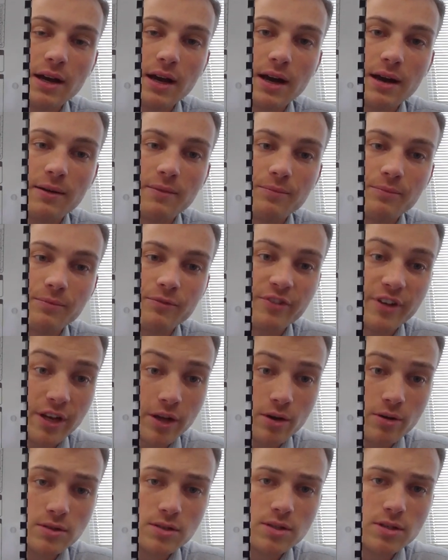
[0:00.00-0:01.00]

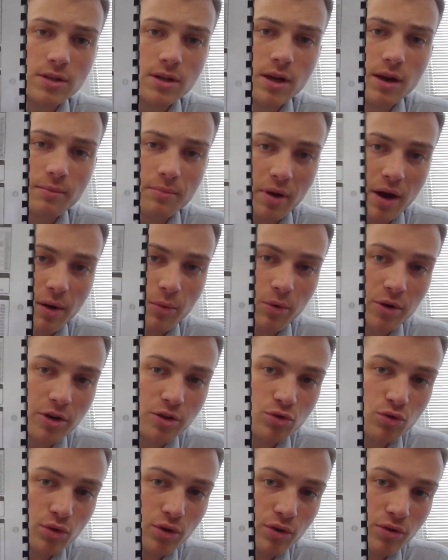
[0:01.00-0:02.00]
videos, but I want
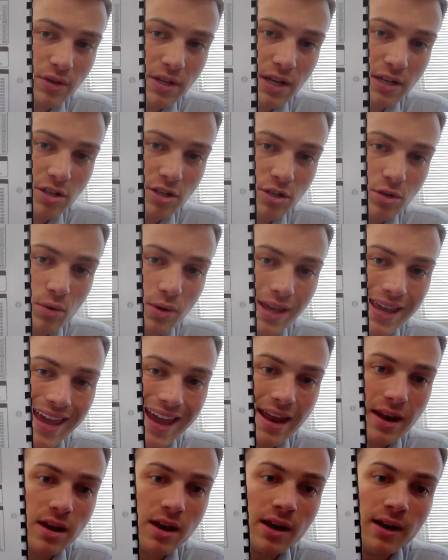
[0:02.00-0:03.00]
to draw your attention to it
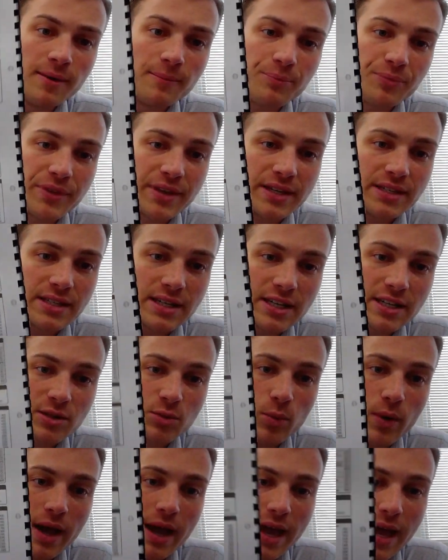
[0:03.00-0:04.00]
again. This
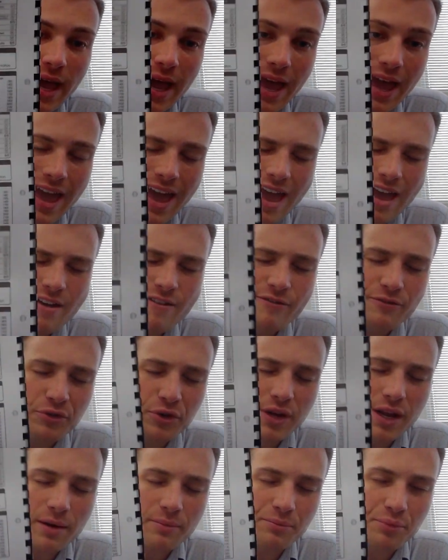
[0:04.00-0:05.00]
is where
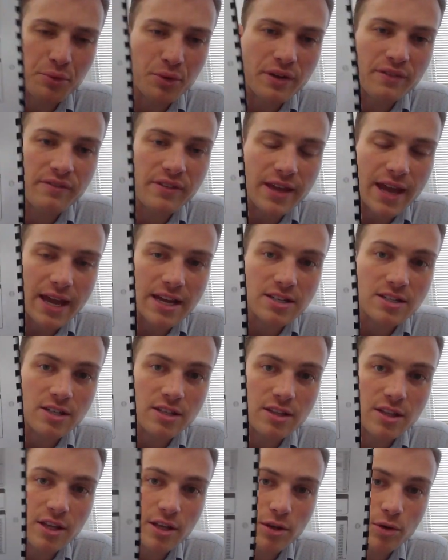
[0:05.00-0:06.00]
every
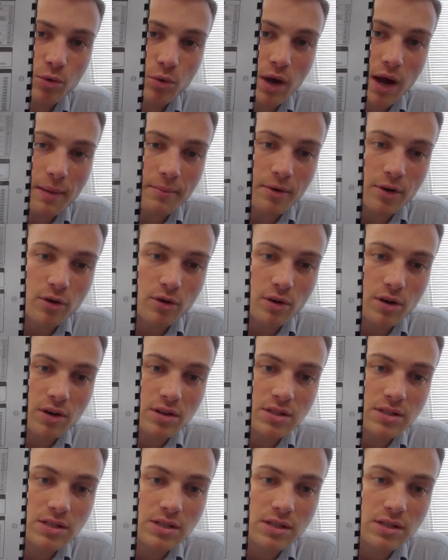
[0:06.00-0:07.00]
abbreviation that you'll come
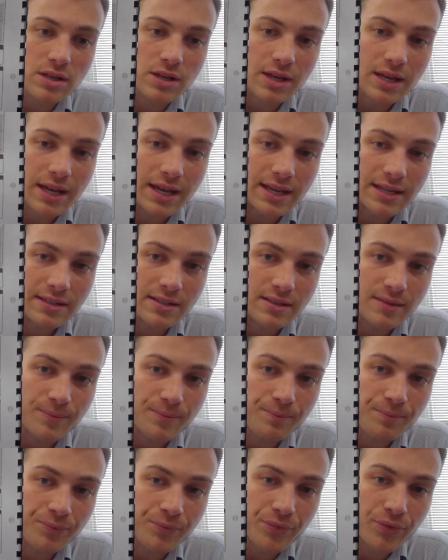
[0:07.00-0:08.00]
across is.
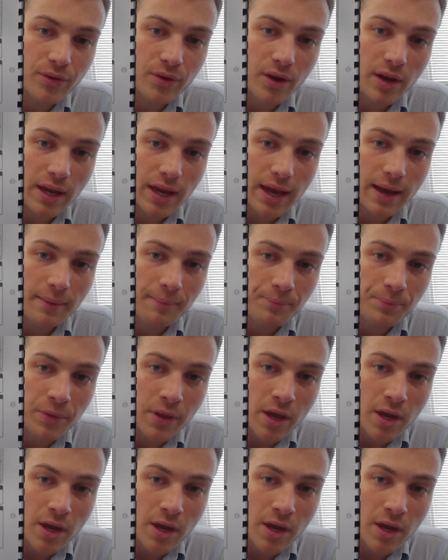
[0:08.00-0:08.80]
Okay,